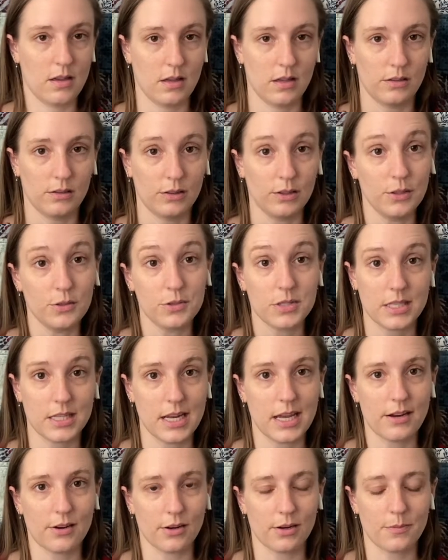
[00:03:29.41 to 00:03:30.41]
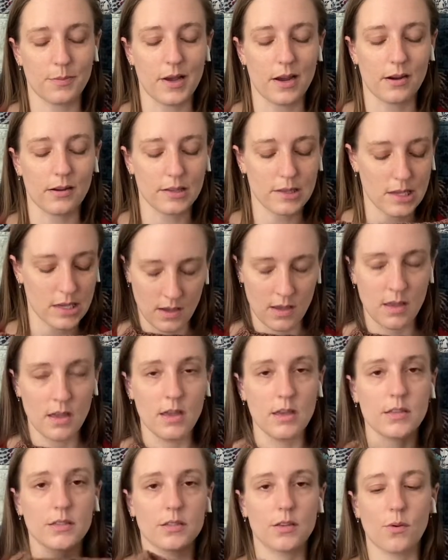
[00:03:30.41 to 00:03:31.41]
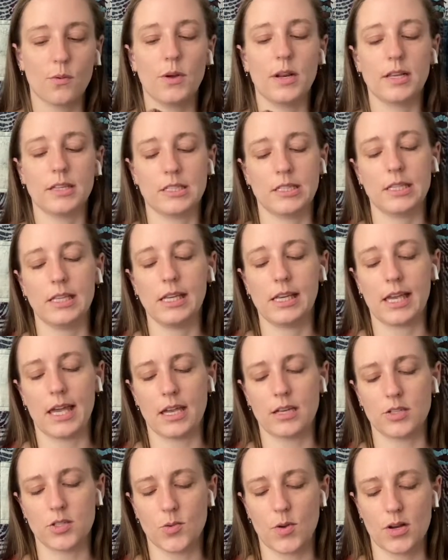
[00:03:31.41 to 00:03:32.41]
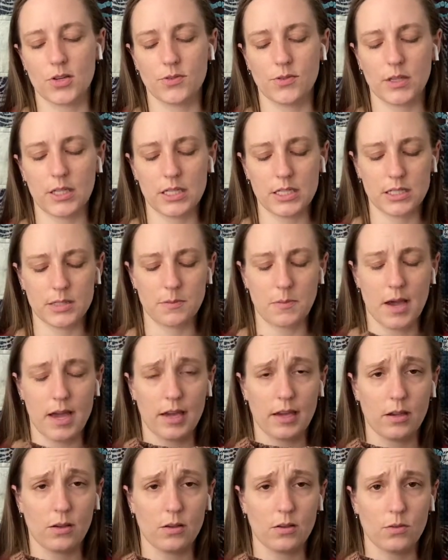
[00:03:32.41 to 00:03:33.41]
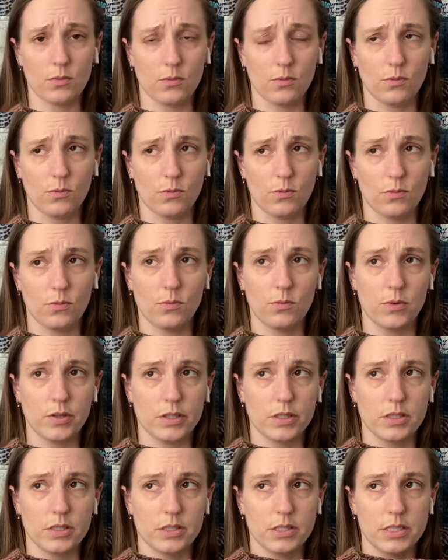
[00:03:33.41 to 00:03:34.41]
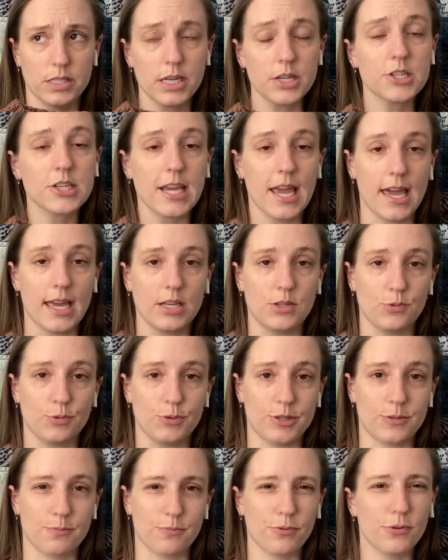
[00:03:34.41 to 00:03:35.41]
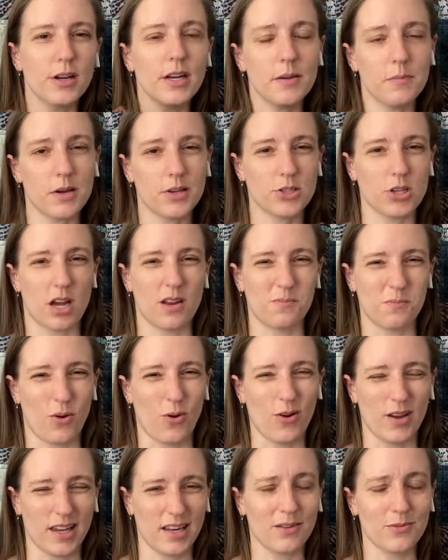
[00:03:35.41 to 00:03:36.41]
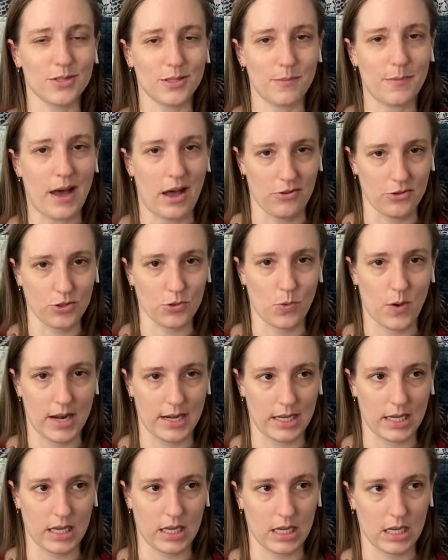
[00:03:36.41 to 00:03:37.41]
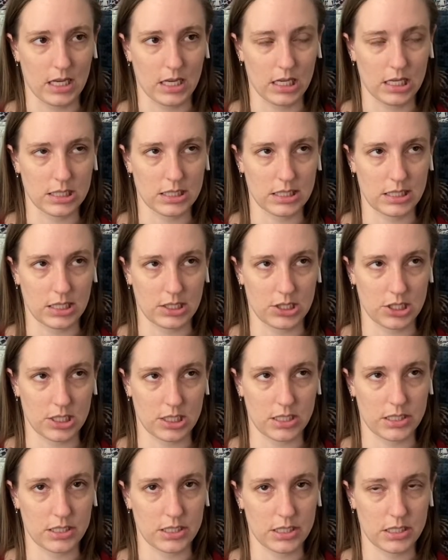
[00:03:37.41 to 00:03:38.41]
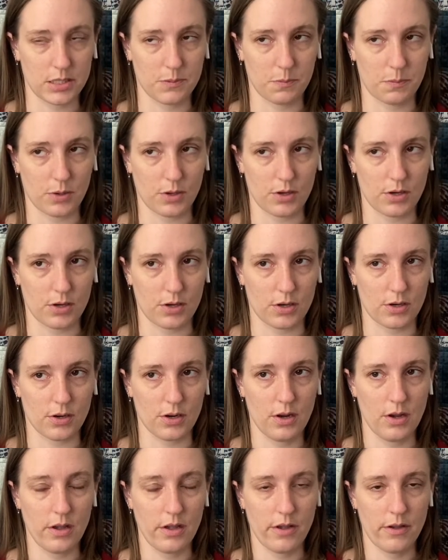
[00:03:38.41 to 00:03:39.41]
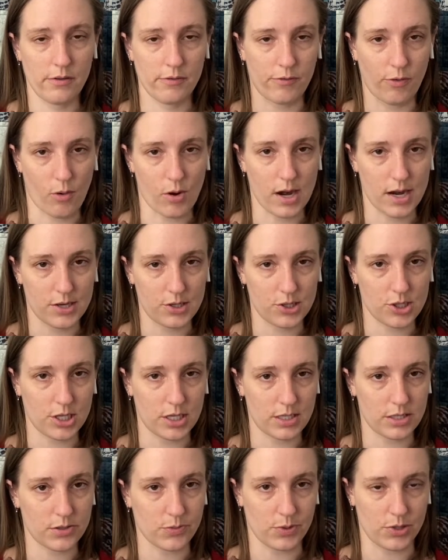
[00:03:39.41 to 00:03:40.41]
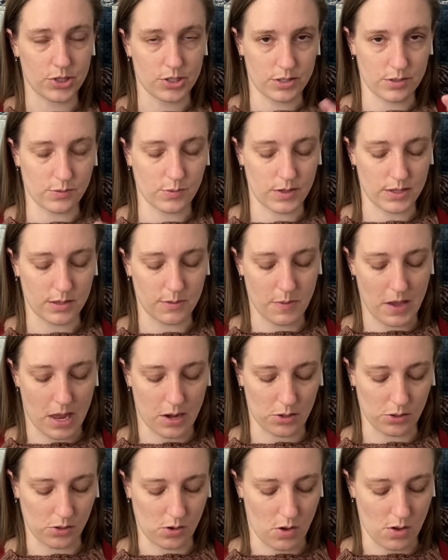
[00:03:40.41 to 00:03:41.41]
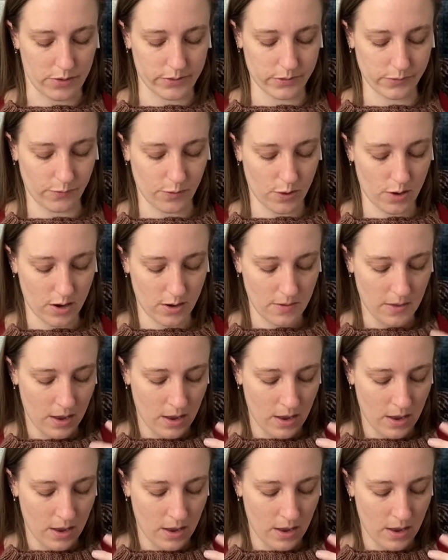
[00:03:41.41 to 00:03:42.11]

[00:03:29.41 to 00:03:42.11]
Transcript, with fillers: loose knitter apparently. So when I did the gauge swatch for this, my stitch gauge was pretty much on point. It was about 20 stitches per four inches, which is what the pattern calls for.